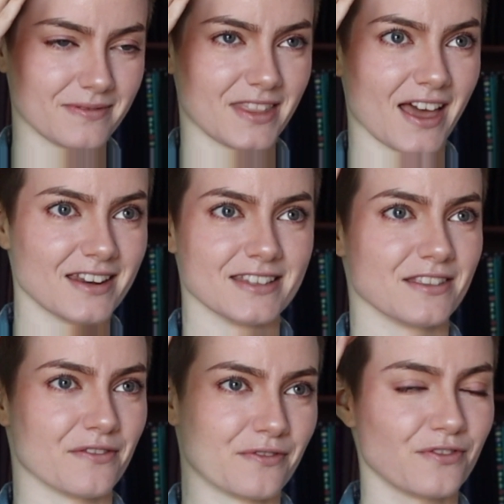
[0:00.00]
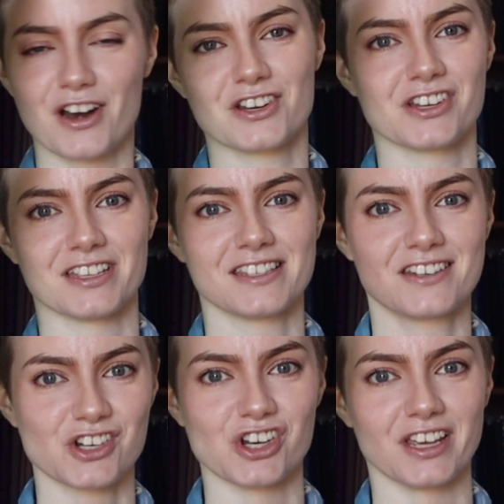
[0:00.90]
that is the
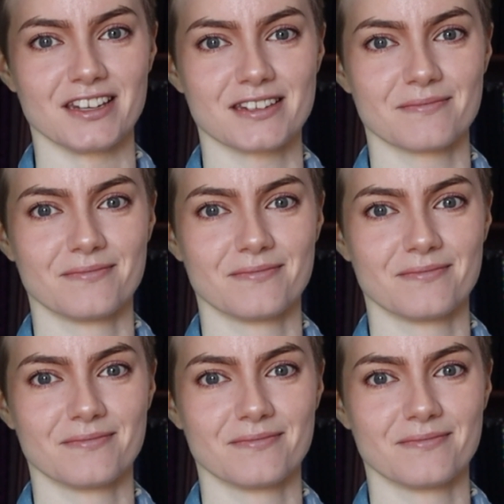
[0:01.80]
freshest shit.